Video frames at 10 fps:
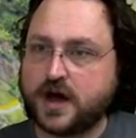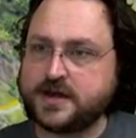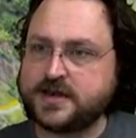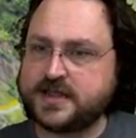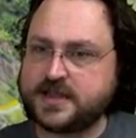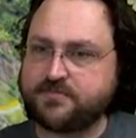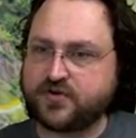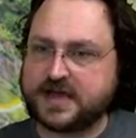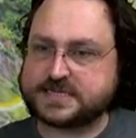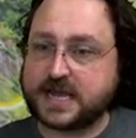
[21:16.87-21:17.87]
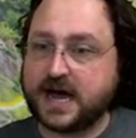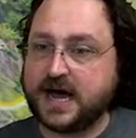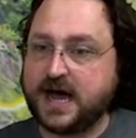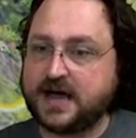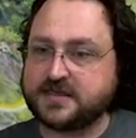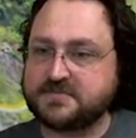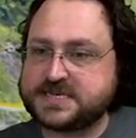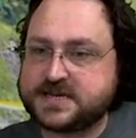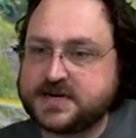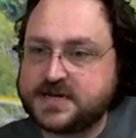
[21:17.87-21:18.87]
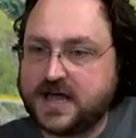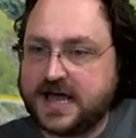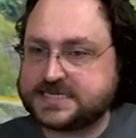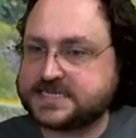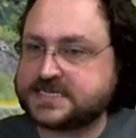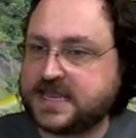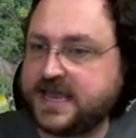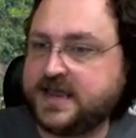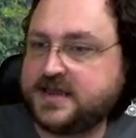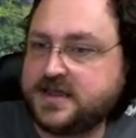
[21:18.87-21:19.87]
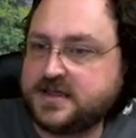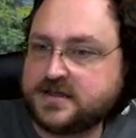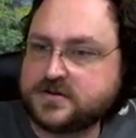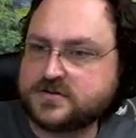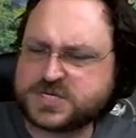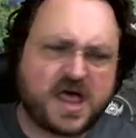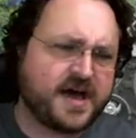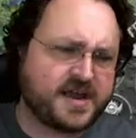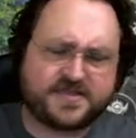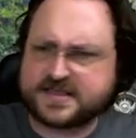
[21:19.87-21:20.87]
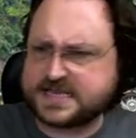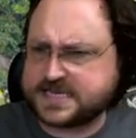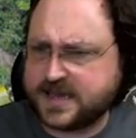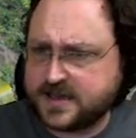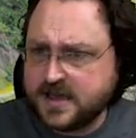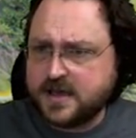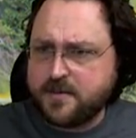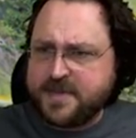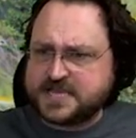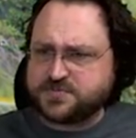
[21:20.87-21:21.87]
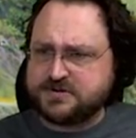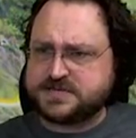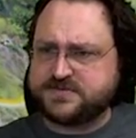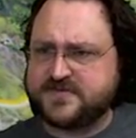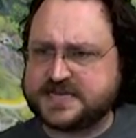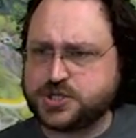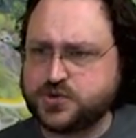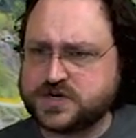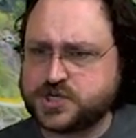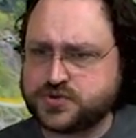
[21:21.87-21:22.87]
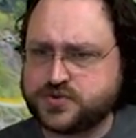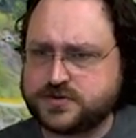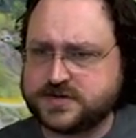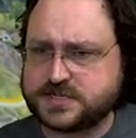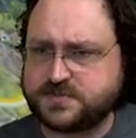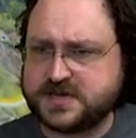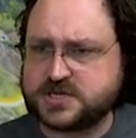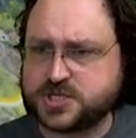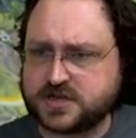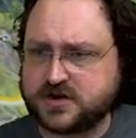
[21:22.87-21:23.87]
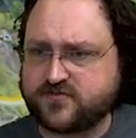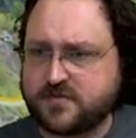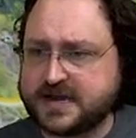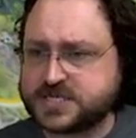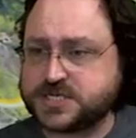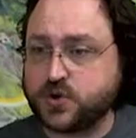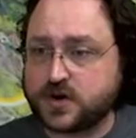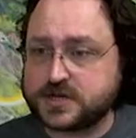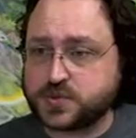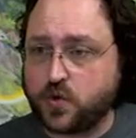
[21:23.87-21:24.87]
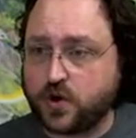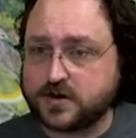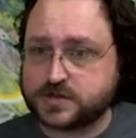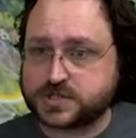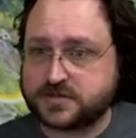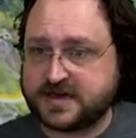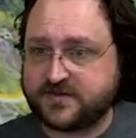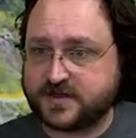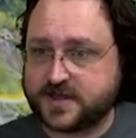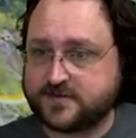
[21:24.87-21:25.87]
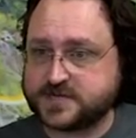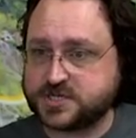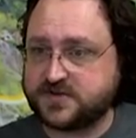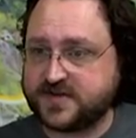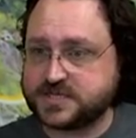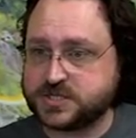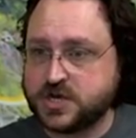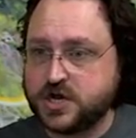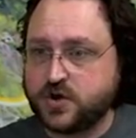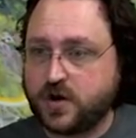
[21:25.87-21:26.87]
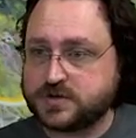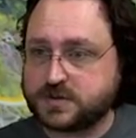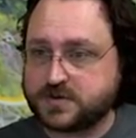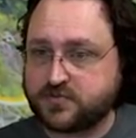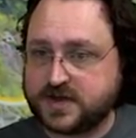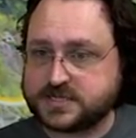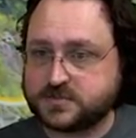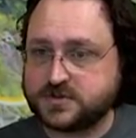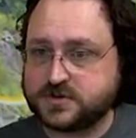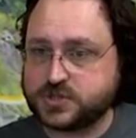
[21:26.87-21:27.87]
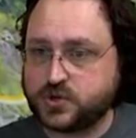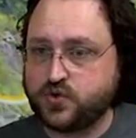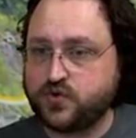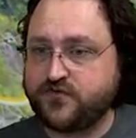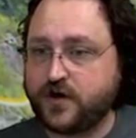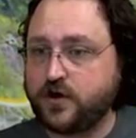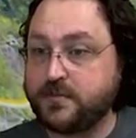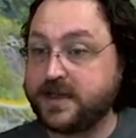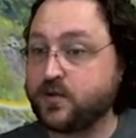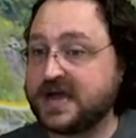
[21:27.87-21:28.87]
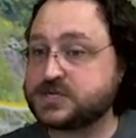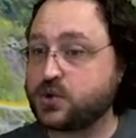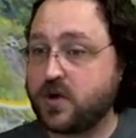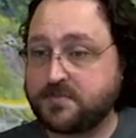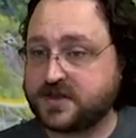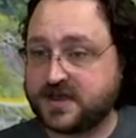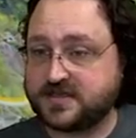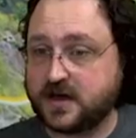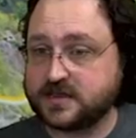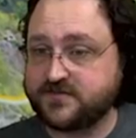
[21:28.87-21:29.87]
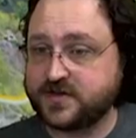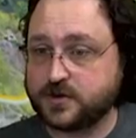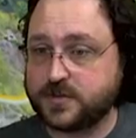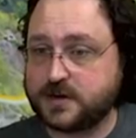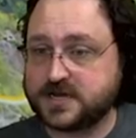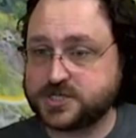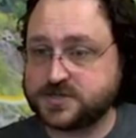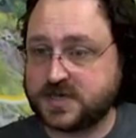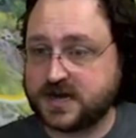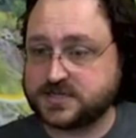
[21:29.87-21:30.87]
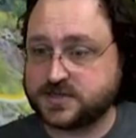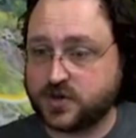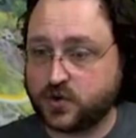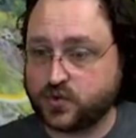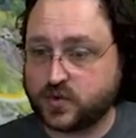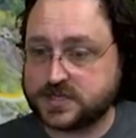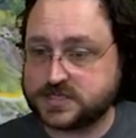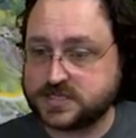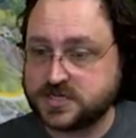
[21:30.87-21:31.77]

Undeadly Price. Ah, the mystical slain Slann, I think they say. Mage priests have devised a new ritual to increase the speed and agility of Raminosaurus warriors on the battlefield. However, such advances will always come at a price. Some of those who fall may rise corrupted, and the unliving are abominations in the eyes of the old ones.